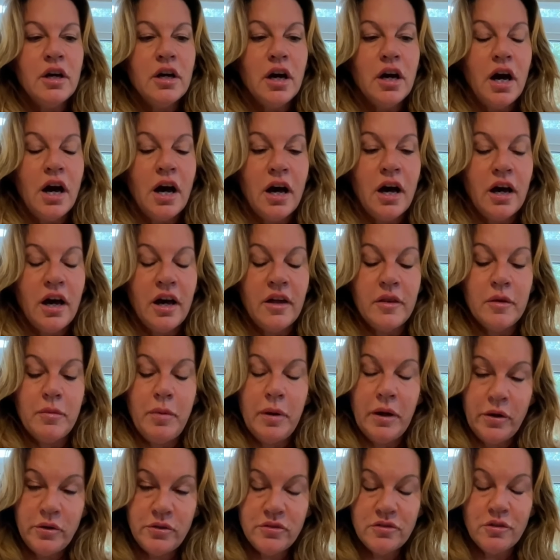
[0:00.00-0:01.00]
at the
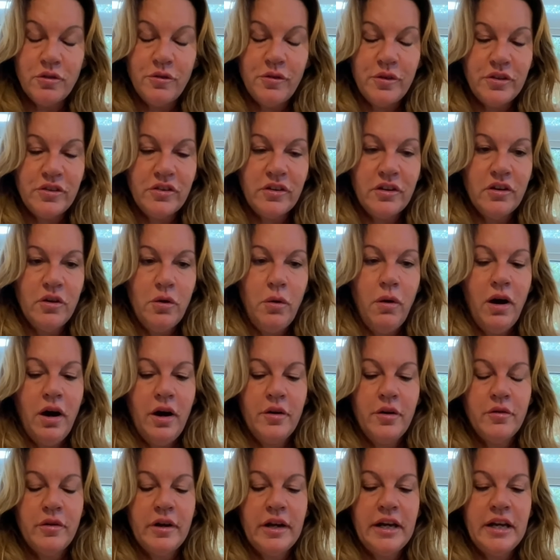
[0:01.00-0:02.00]
post office
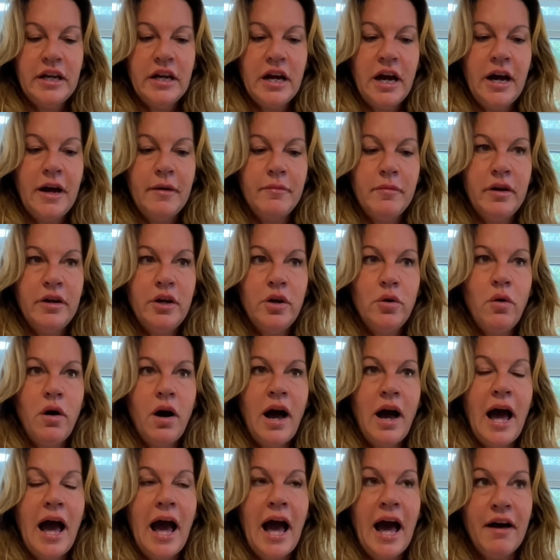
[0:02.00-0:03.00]
inquiry, who are
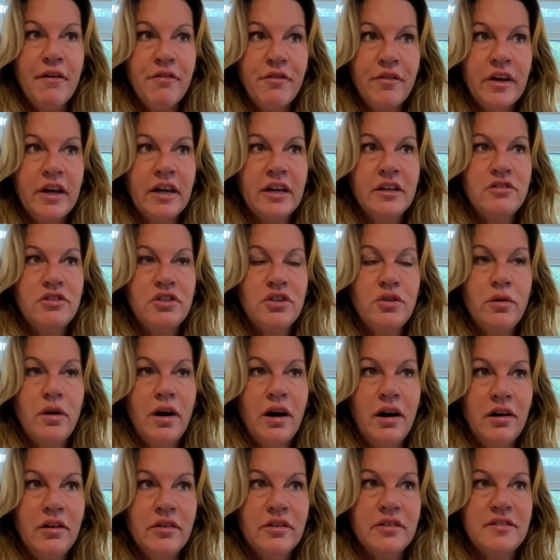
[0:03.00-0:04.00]
having to
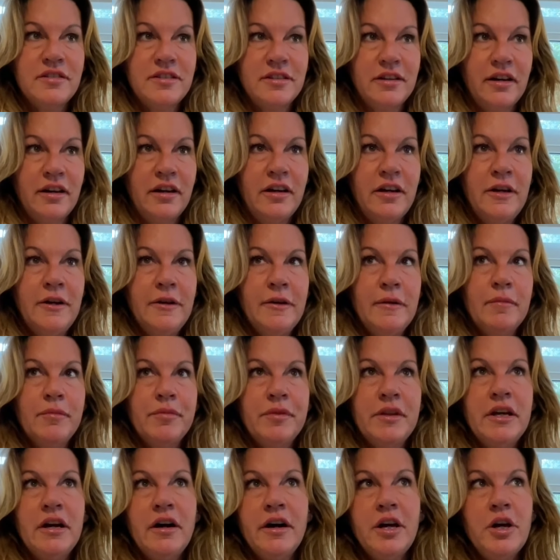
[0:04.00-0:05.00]
answer.
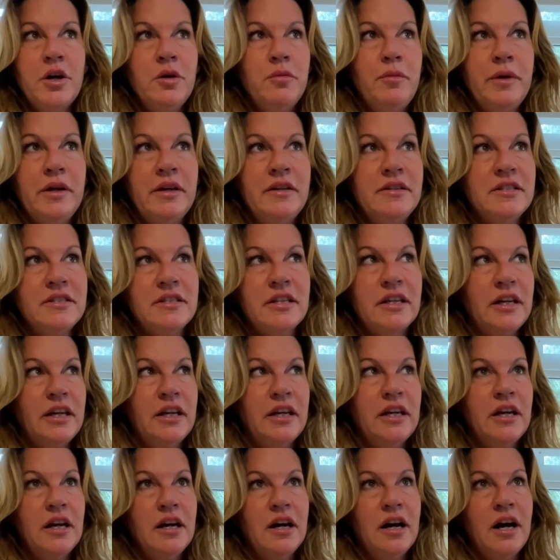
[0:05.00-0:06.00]
The
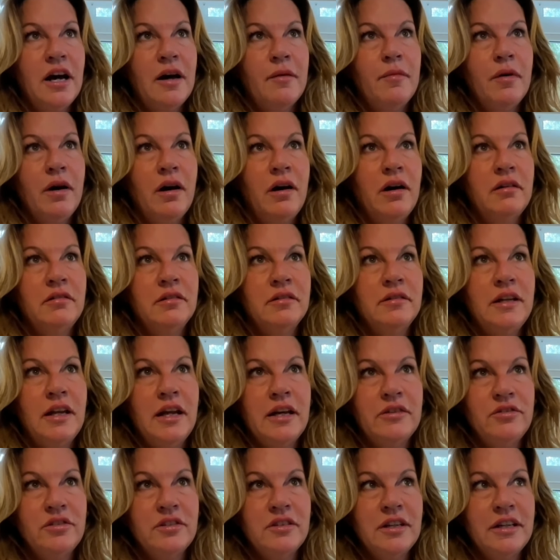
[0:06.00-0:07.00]
IOPC are
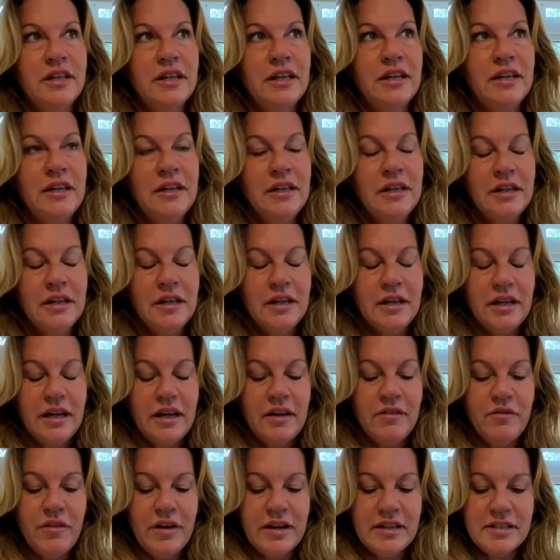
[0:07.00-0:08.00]
allegedly
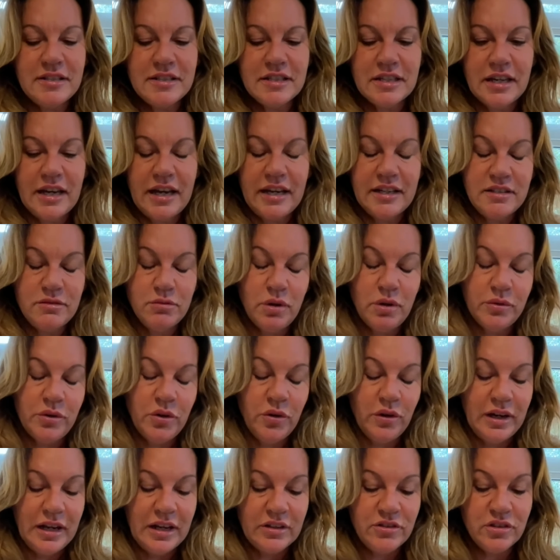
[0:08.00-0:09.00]
investigating, well,
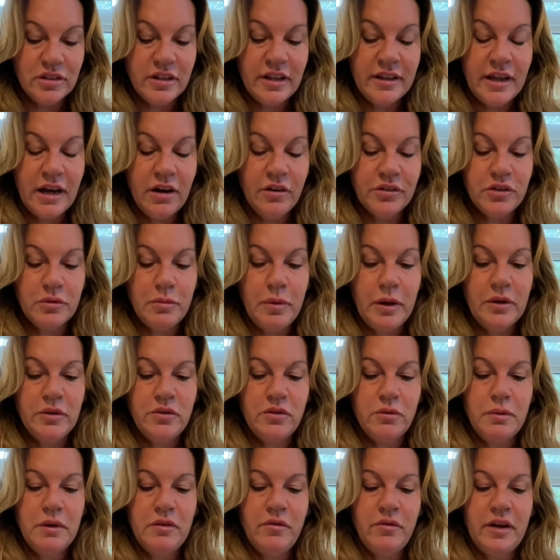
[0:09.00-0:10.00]
not allegedly, they are supposed
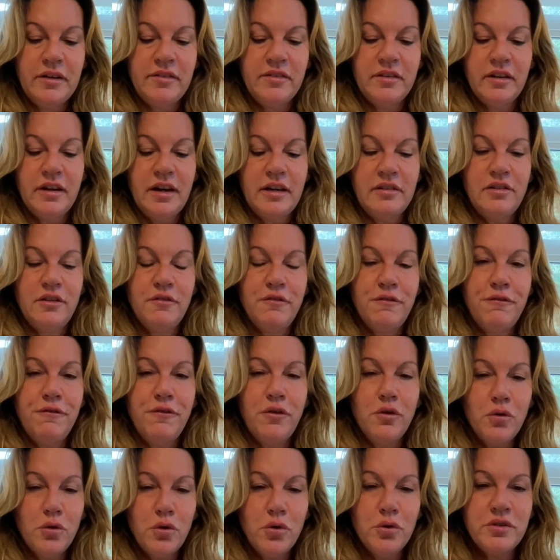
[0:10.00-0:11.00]
to be investigating
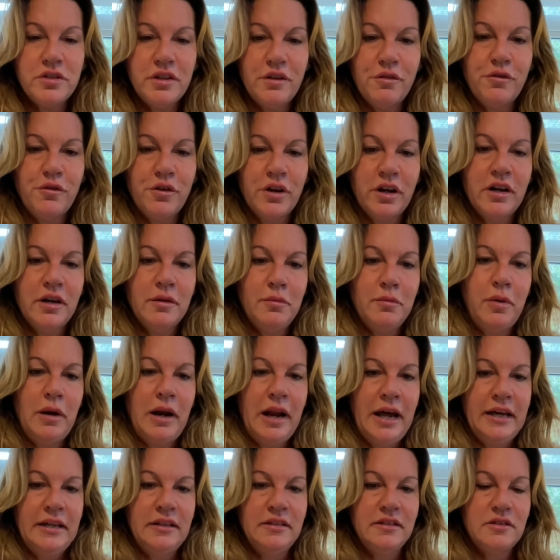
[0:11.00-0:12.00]
four different
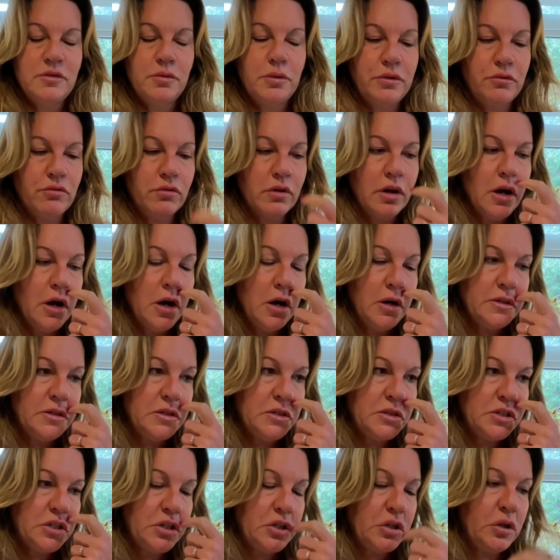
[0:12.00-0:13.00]
complaints with regards
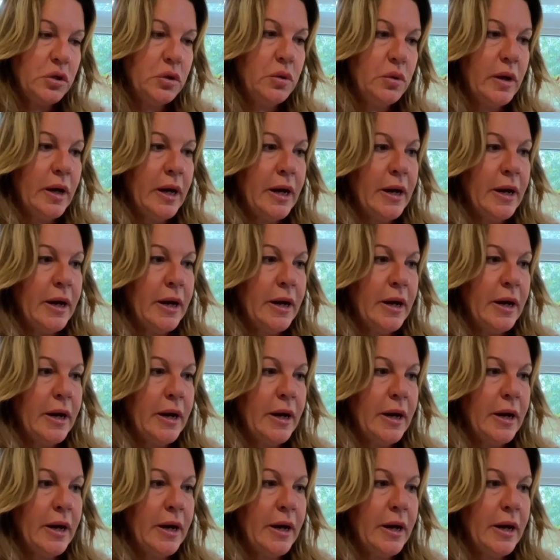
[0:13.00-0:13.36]
to